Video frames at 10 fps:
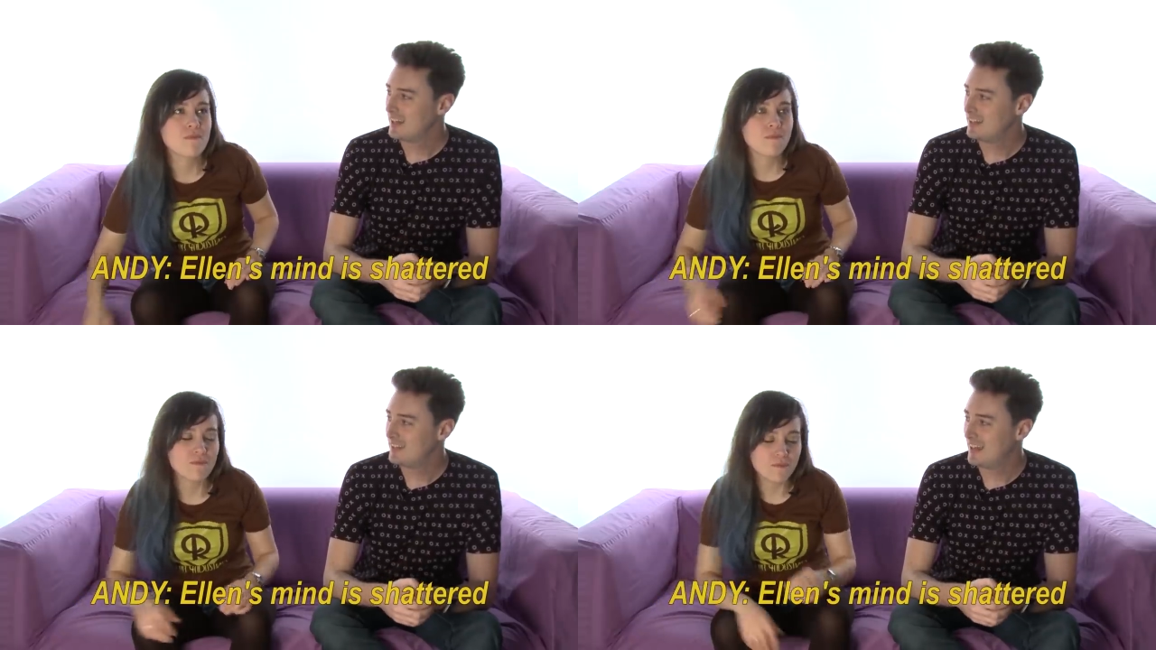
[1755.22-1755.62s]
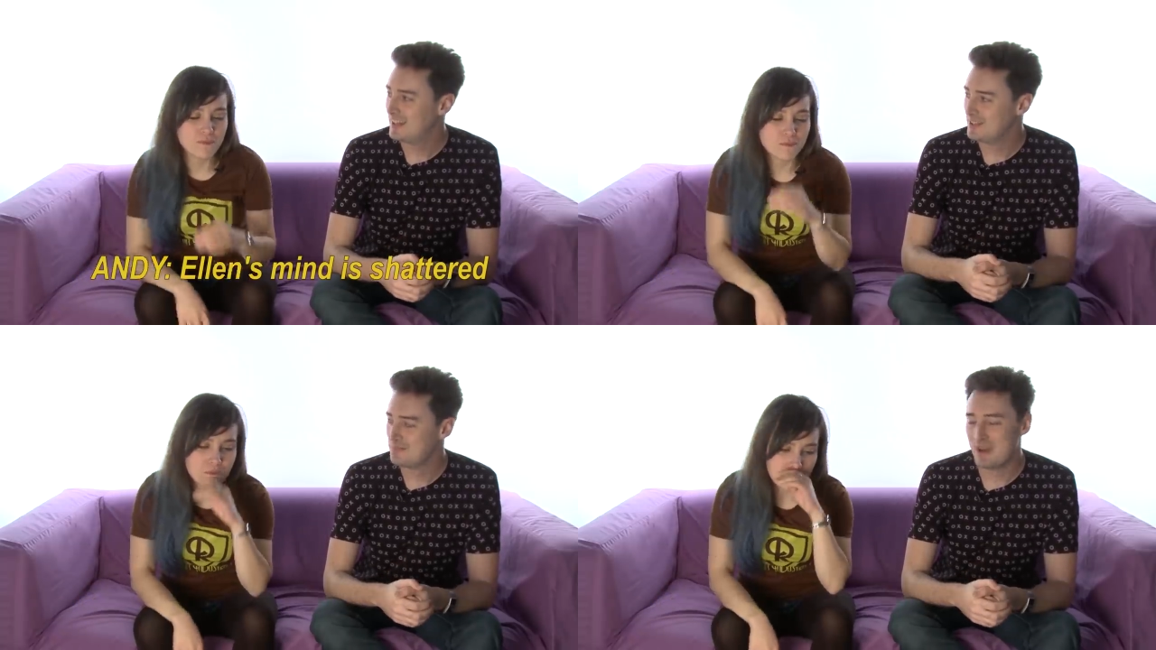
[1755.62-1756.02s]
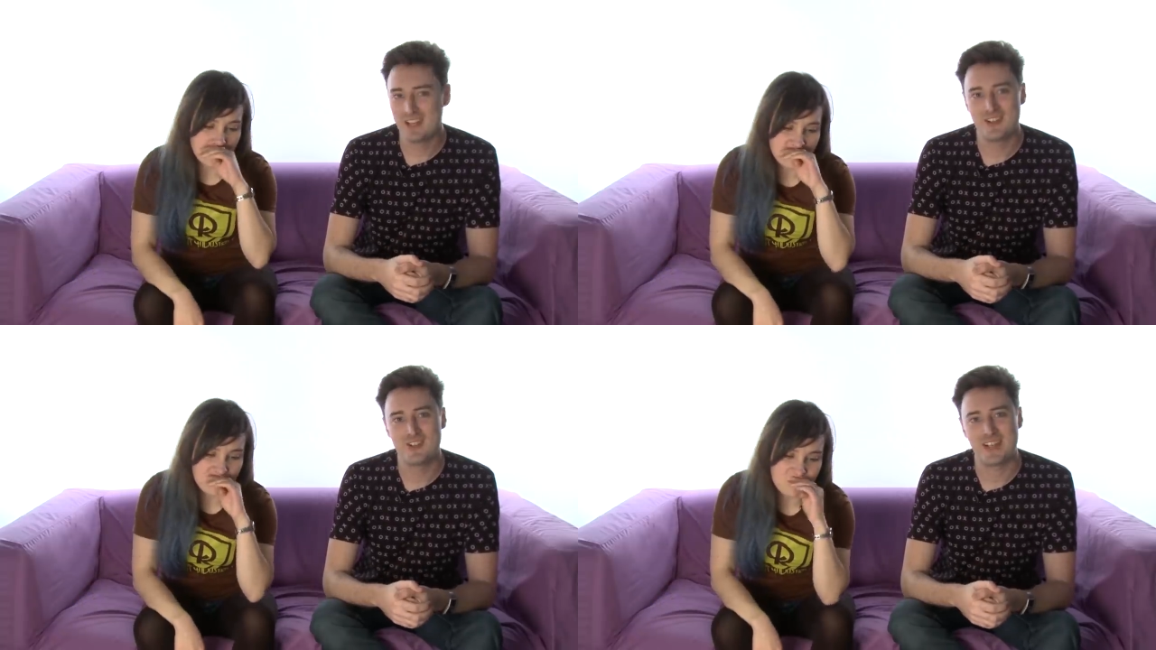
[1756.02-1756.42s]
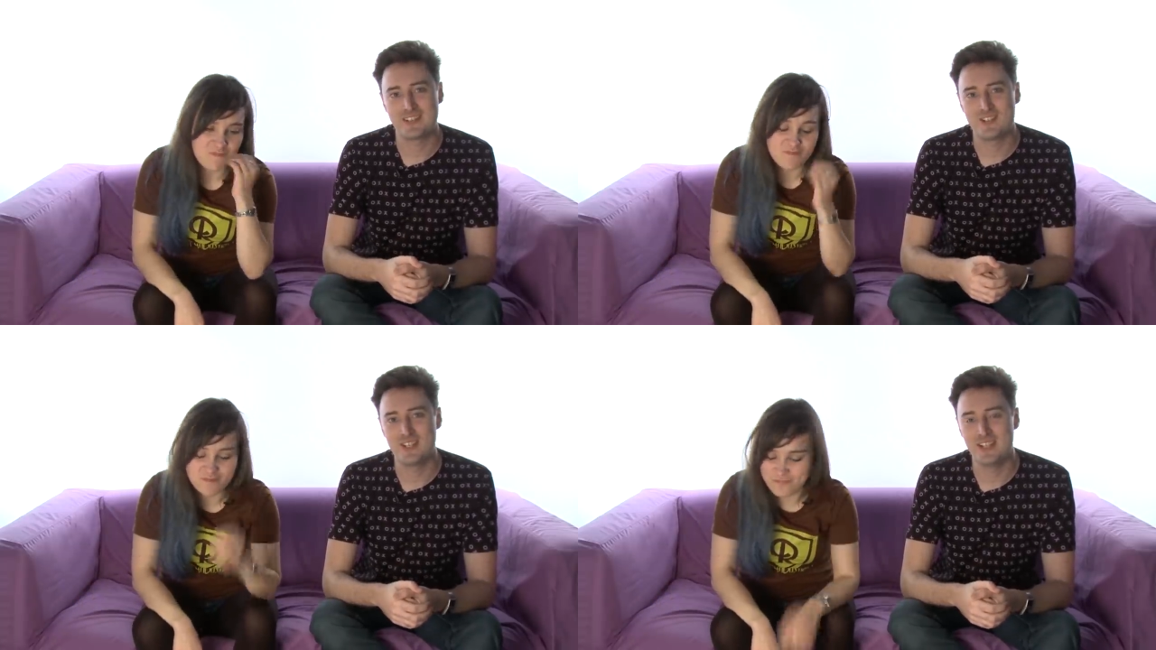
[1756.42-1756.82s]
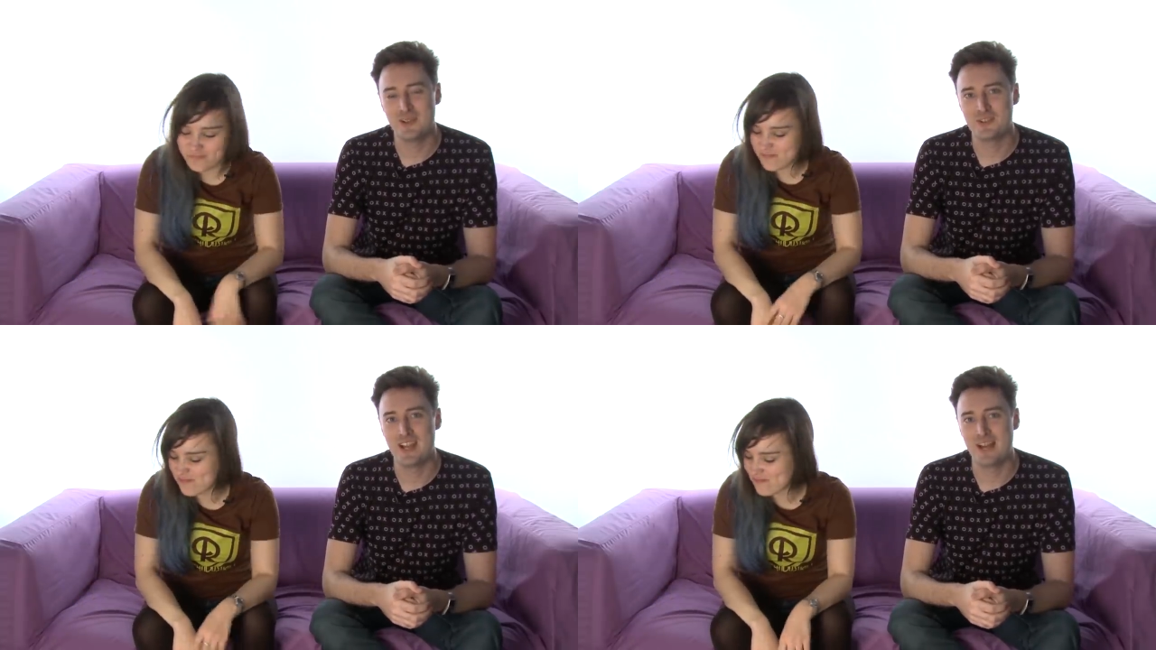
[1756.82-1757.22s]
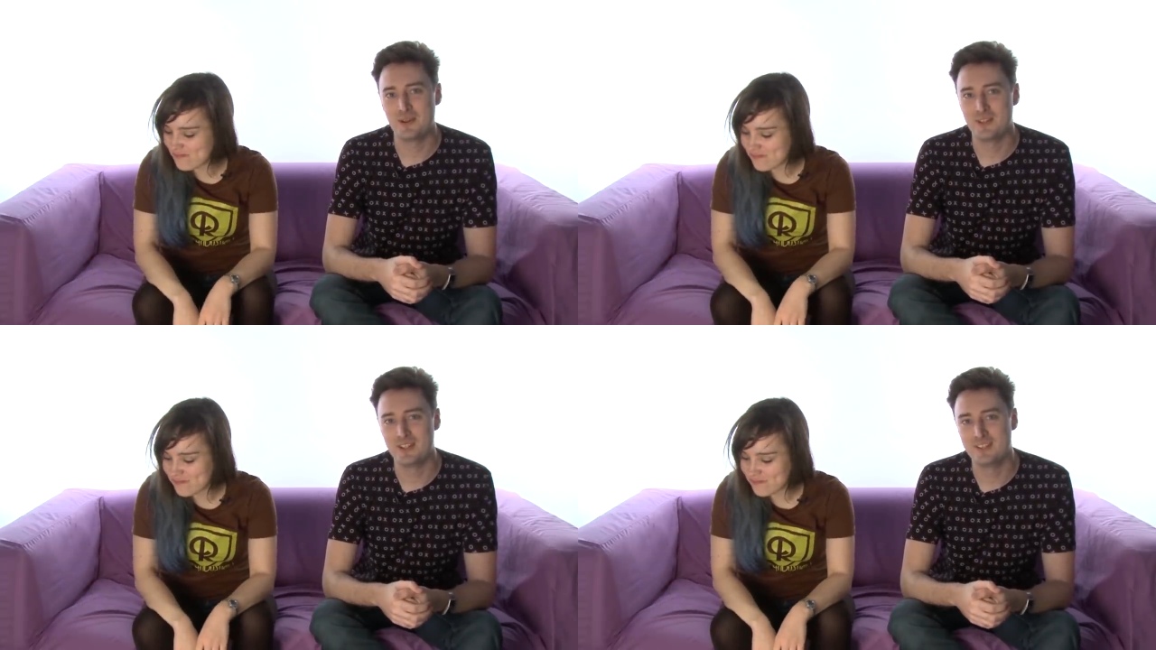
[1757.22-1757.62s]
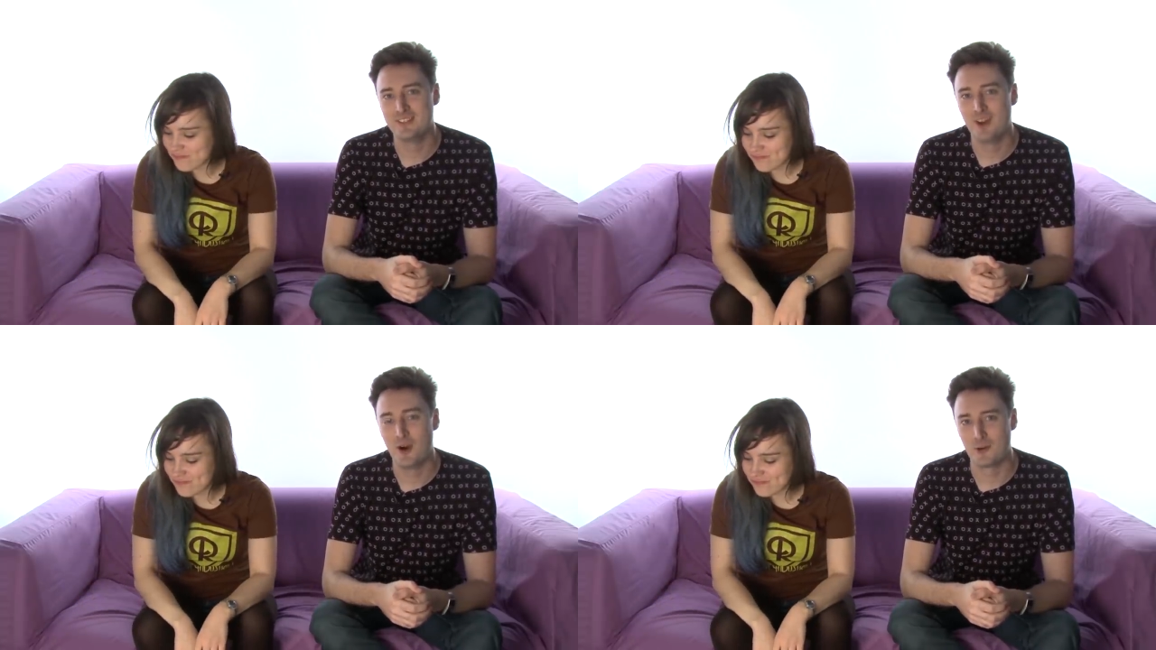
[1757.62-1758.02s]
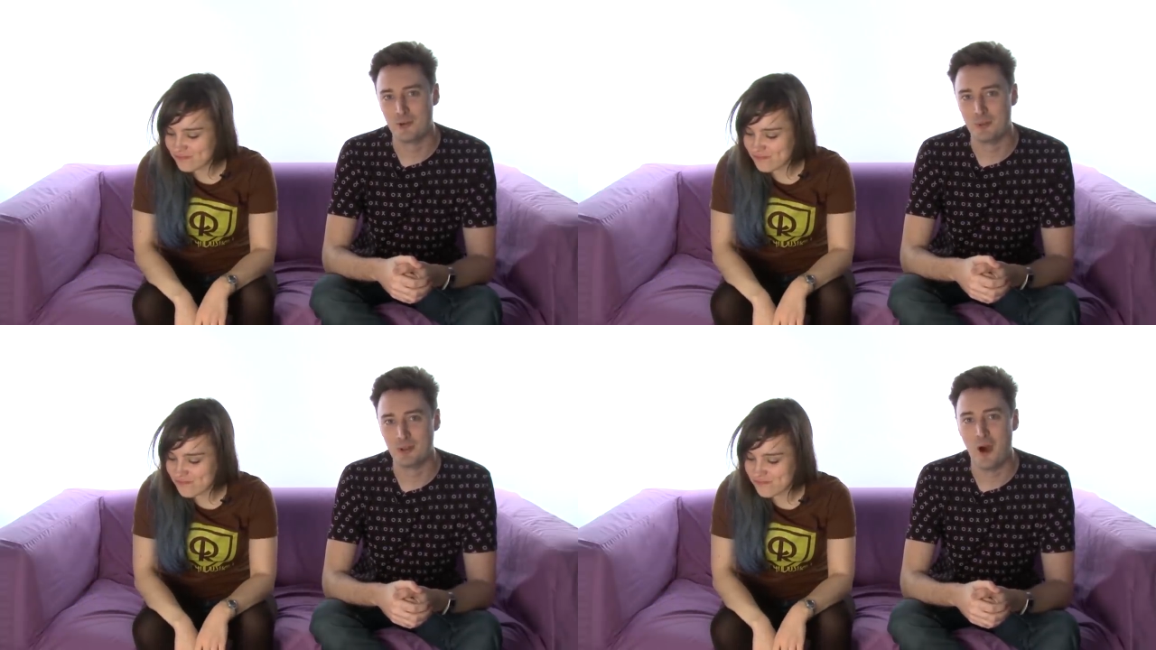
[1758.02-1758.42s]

Speaker 1: shattered. Ellen's mind is shattered. She knows now the horrible,